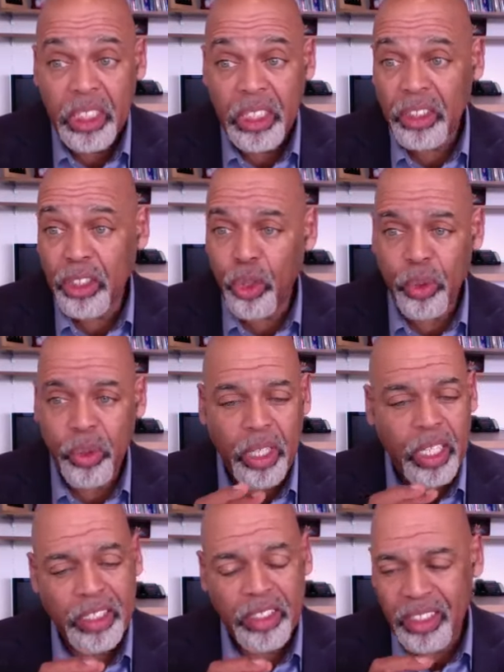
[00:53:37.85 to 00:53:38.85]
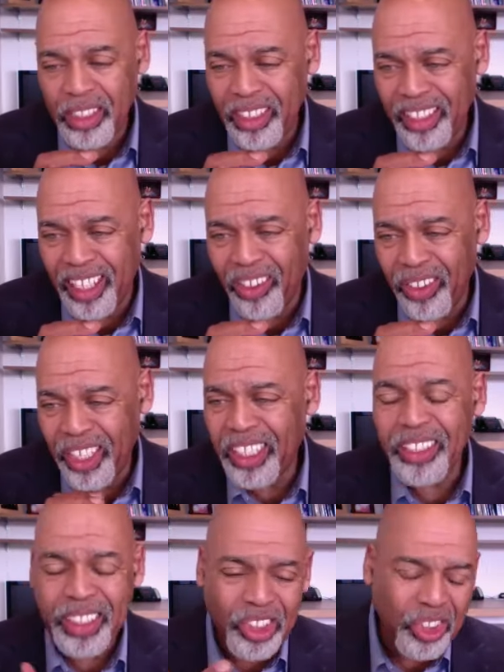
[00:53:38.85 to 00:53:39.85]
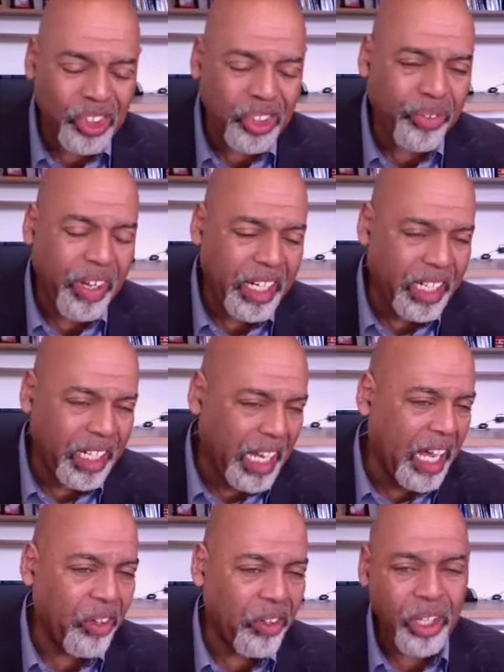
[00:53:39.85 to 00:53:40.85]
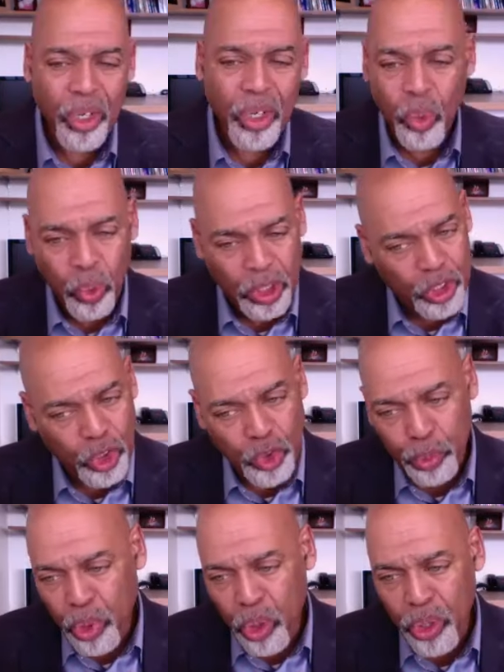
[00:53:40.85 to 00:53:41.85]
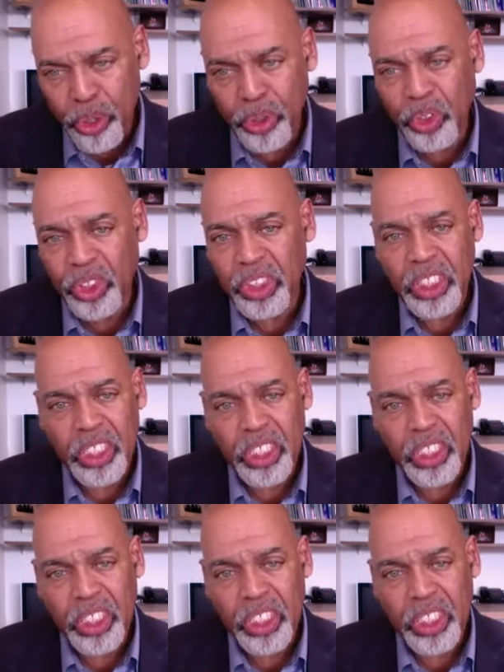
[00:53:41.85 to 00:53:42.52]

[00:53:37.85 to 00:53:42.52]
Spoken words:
So it's, in addition to finding out what those reporters'